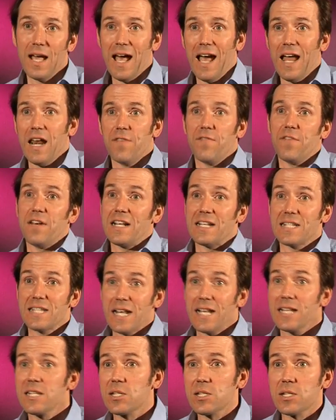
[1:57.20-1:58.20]
And if it
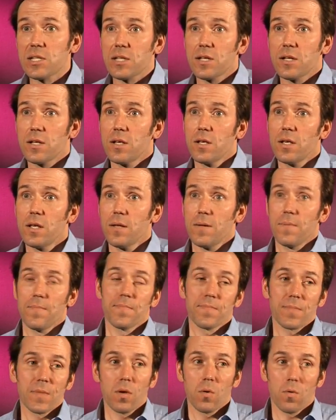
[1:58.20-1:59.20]
exists,
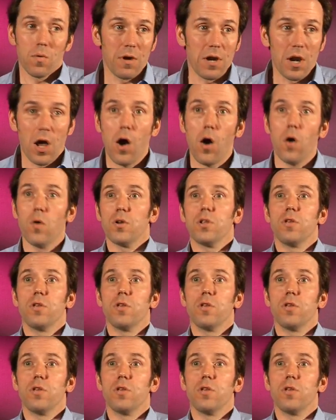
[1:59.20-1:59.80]
we're in a whole